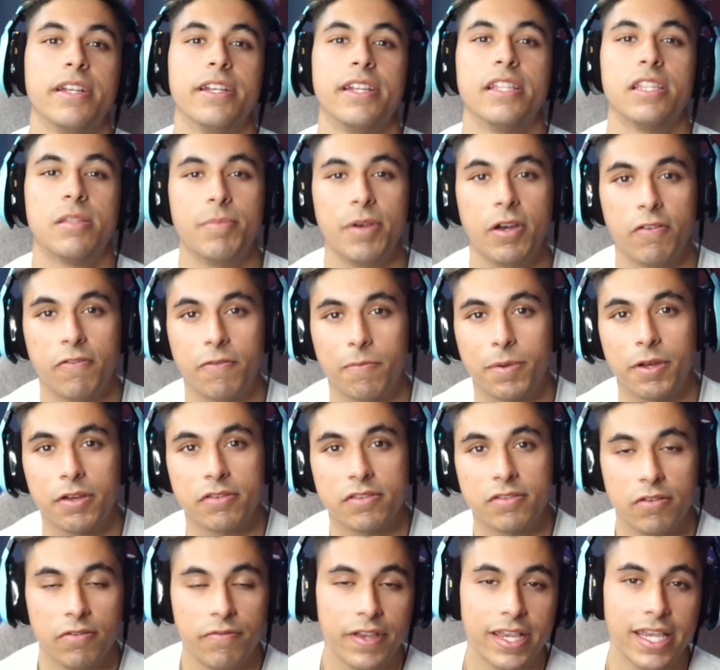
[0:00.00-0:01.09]
Hit the bell for post
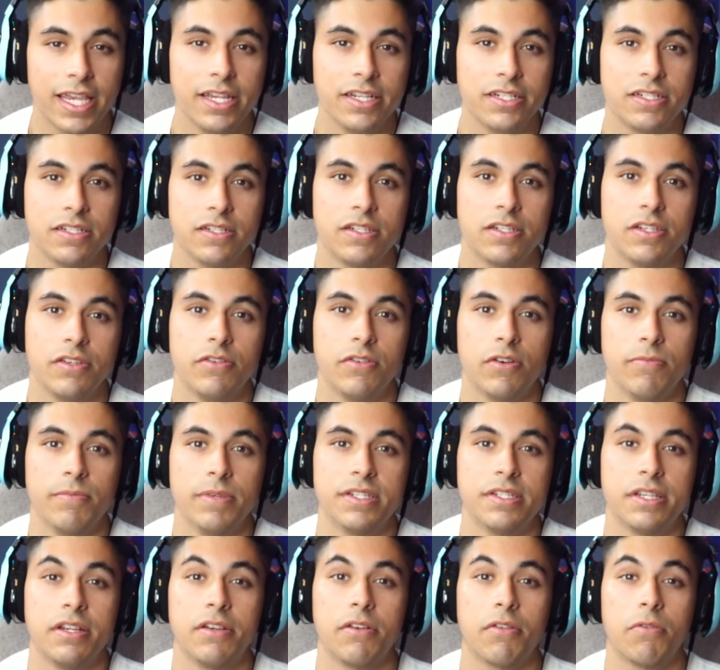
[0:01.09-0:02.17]
notifications so you don't
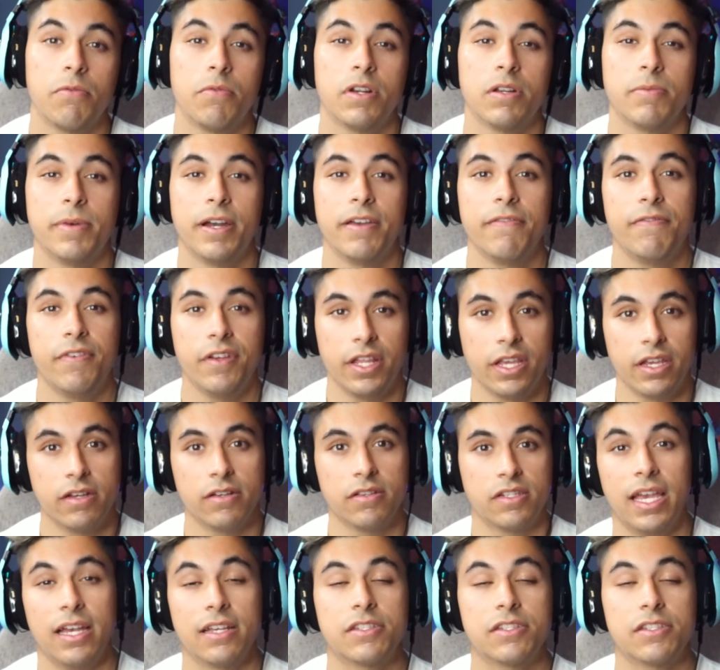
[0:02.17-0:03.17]
miss another one of my videos.